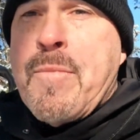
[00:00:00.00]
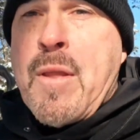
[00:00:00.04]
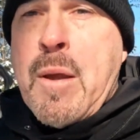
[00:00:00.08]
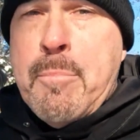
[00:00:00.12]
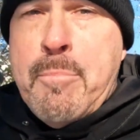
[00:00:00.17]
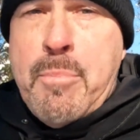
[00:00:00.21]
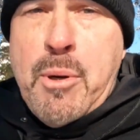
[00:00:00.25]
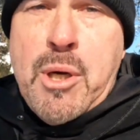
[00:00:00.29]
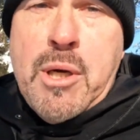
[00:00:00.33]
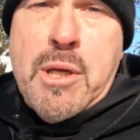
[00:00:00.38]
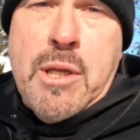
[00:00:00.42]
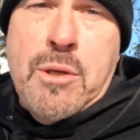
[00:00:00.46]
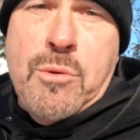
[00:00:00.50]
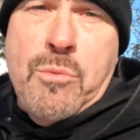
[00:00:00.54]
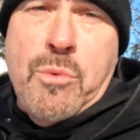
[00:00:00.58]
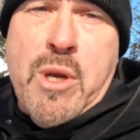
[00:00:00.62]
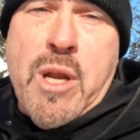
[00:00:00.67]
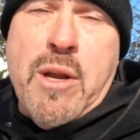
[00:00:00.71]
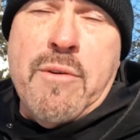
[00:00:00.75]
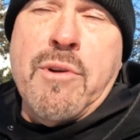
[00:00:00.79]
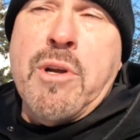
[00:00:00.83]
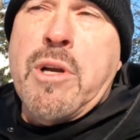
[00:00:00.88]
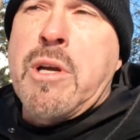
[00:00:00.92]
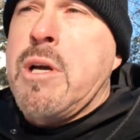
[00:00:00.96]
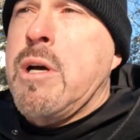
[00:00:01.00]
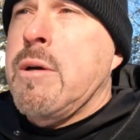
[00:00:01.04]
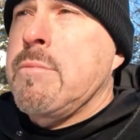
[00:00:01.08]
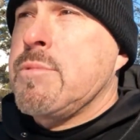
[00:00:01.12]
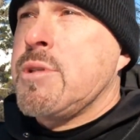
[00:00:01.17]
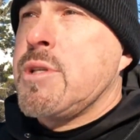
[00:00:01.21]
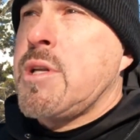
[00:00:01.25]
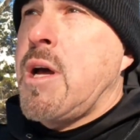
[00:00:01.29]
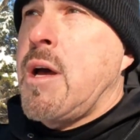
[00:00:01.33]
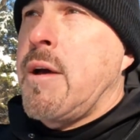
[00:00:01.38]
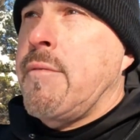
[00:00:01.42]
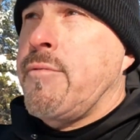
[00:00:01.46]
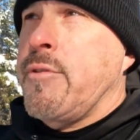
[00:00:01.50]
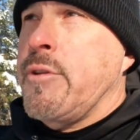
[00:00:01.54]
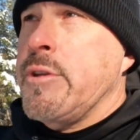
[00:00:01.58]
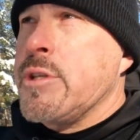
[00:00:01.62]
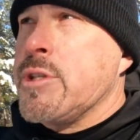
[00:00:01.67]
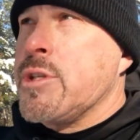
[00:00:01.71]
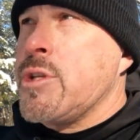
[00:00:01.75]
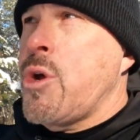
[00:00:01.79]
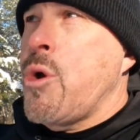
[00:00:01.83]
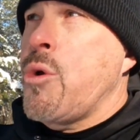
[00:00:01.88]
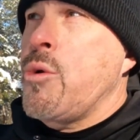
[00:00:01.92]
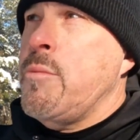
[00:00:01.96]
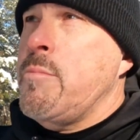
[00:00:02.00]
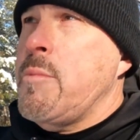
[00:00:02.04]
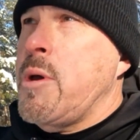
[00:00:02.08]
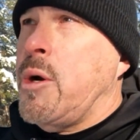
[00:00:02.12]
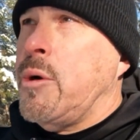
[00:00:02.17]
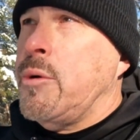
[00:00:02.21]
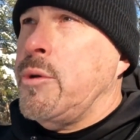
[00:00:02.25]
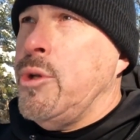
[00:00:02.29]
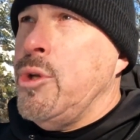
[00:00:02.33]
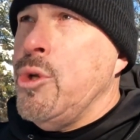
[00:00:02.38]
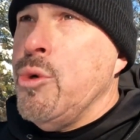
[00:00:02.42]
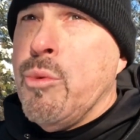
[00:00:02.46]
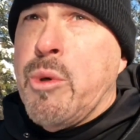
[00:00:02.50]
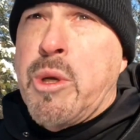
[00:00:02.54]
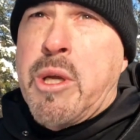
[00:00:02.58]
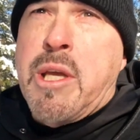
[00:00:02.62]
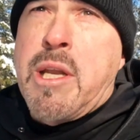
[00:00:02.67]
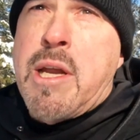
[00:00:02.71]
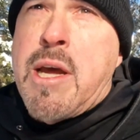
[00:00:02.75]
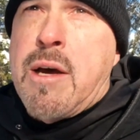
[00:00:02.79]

But whenever it comes time for the snow to melt and you want to get